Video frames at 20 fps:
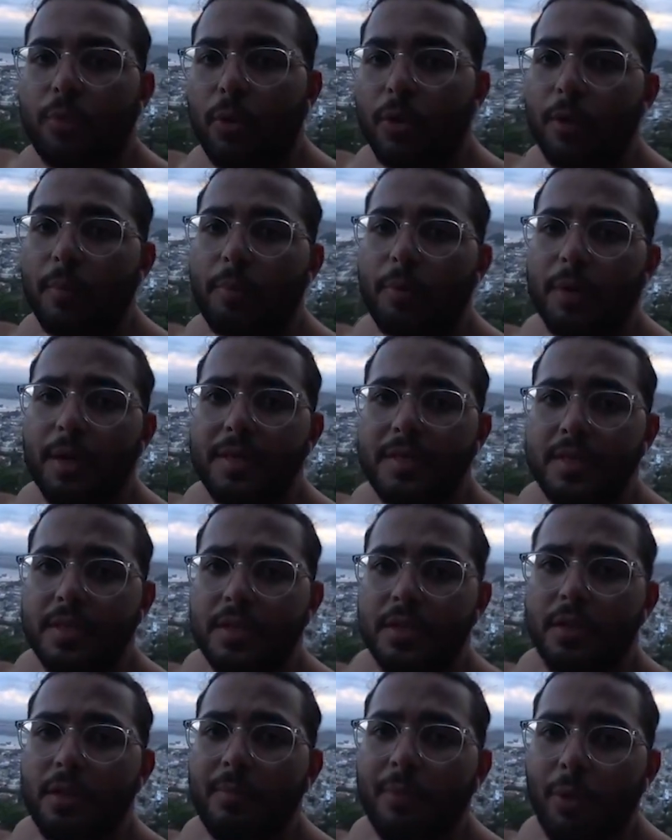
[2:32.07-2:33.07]
Port-au-Prince
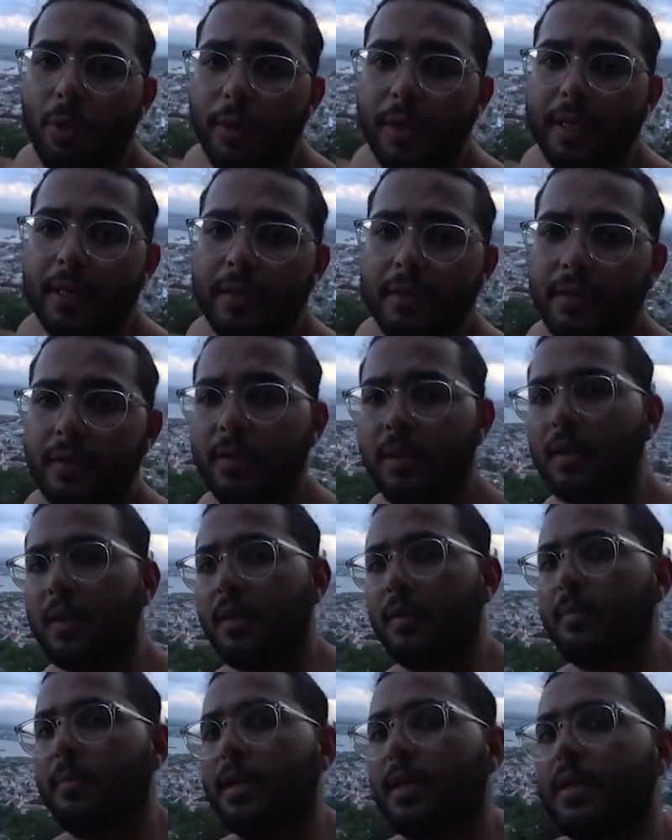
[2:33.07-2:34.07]
until the morning
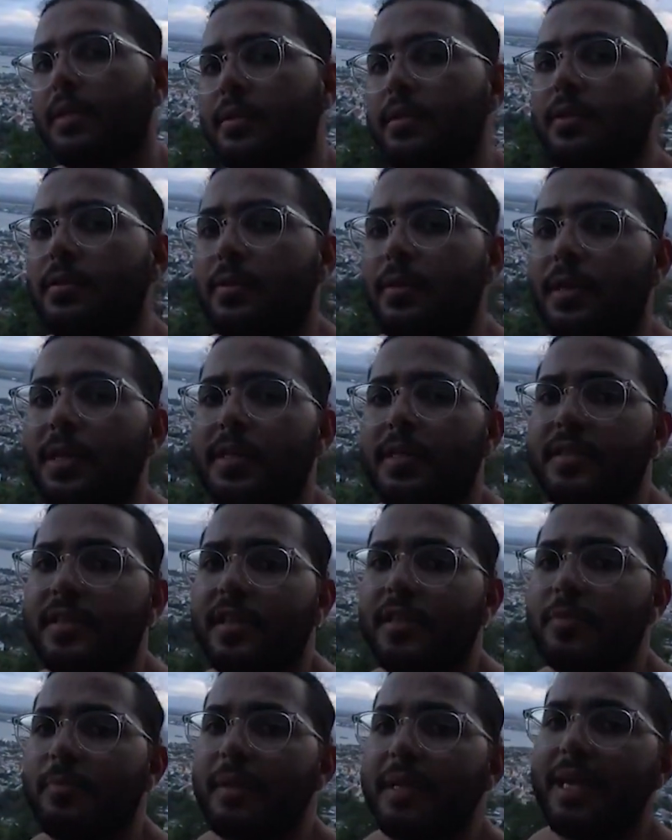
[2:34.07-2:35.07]
because it's already
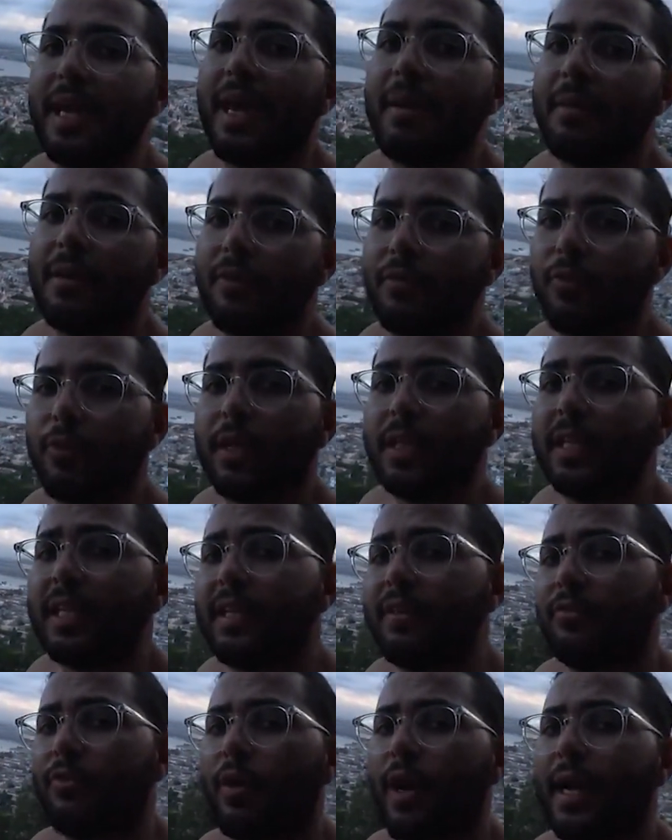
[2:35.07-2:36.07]
6 p.m. and if we
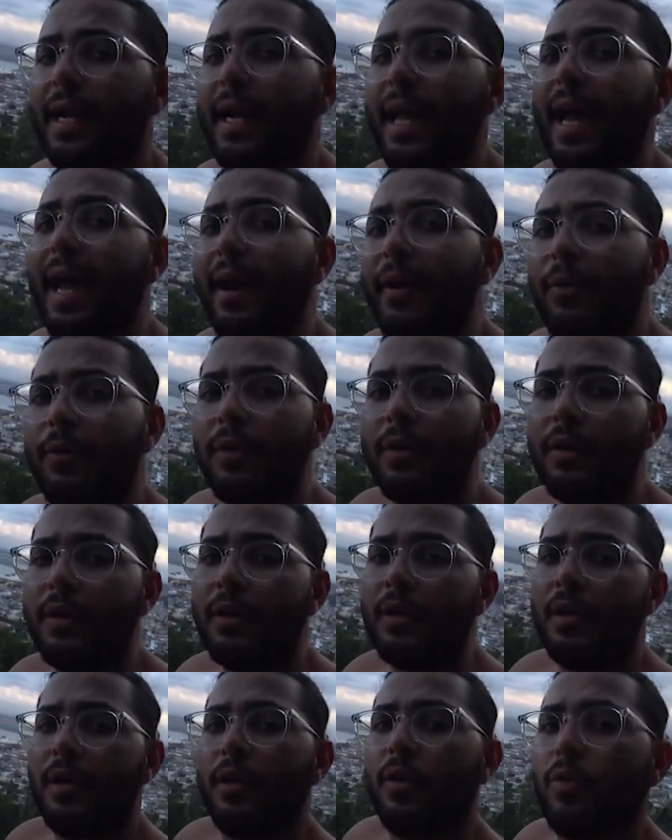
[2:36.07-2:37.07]
leave right now,
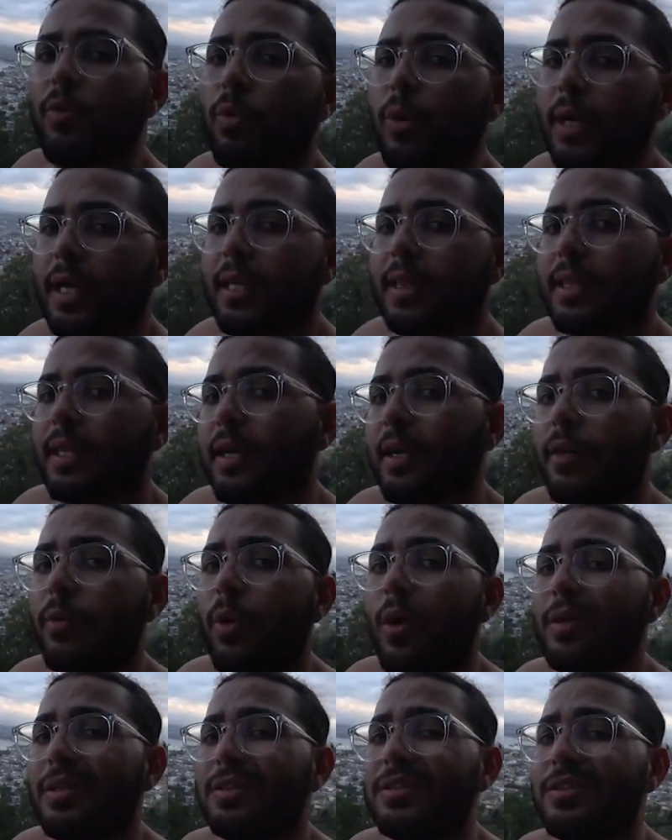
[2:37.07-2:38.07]
we'll get there
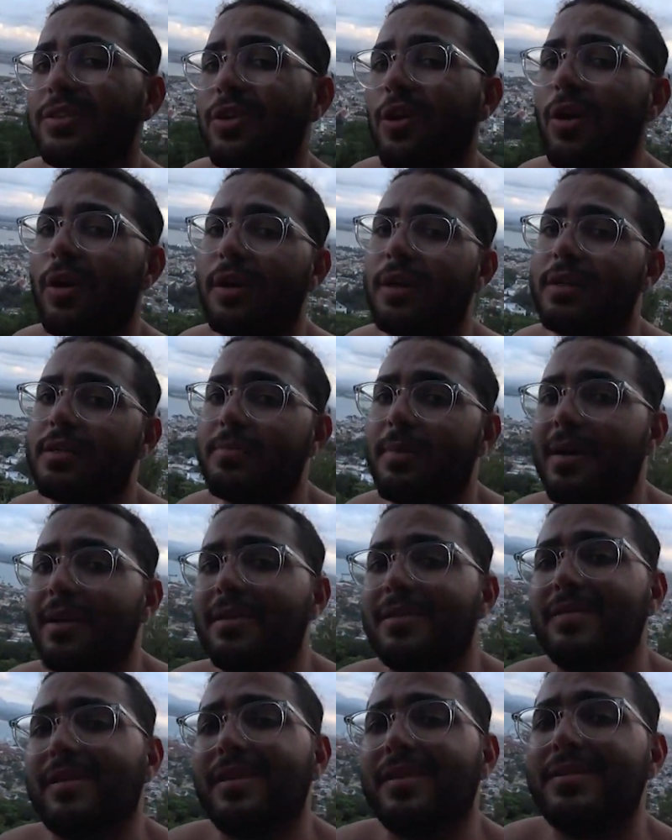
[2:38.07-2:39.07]
while it's dark. It's about a
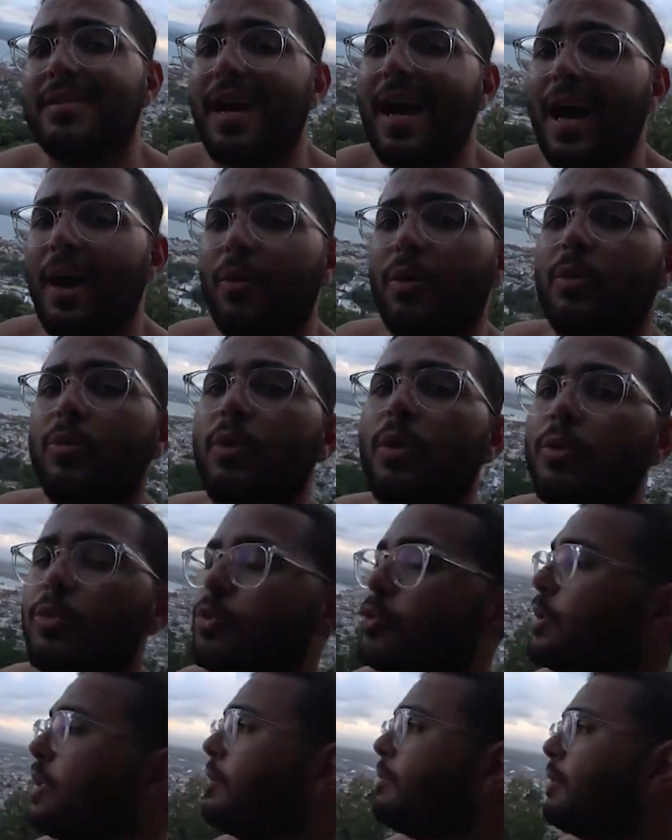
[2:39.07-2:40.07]
six hour road
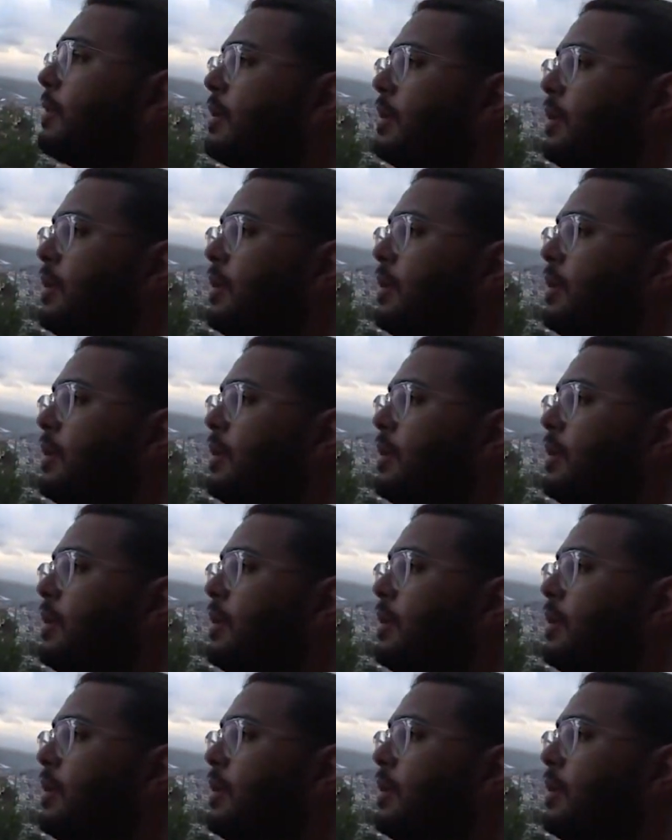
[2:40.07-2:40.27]
trip.